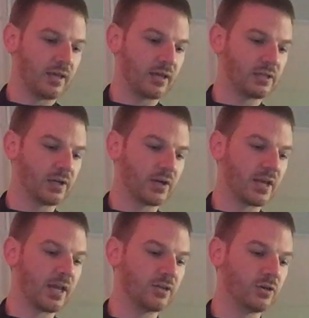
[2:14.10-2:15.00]

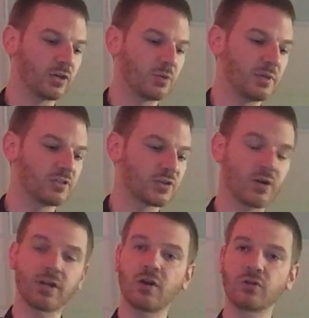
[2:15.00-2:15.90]
clarinet, you're going to be
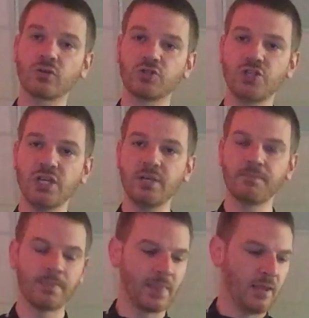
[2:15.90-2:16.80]
starting on your G.
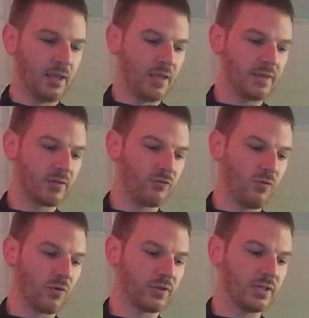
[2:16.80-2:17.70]
And then
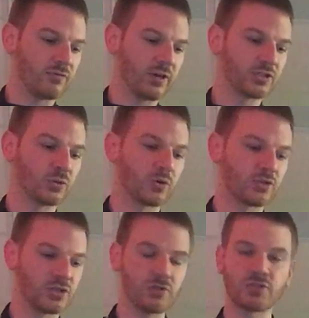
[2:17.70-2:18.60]
for the French
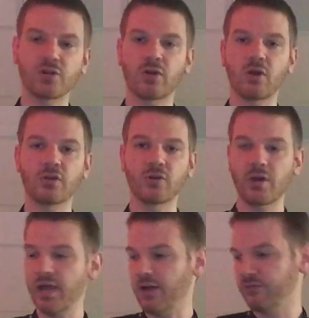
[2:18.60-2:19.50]
horns, you start on your
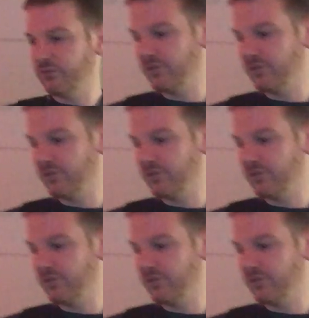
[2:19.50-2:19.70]
F.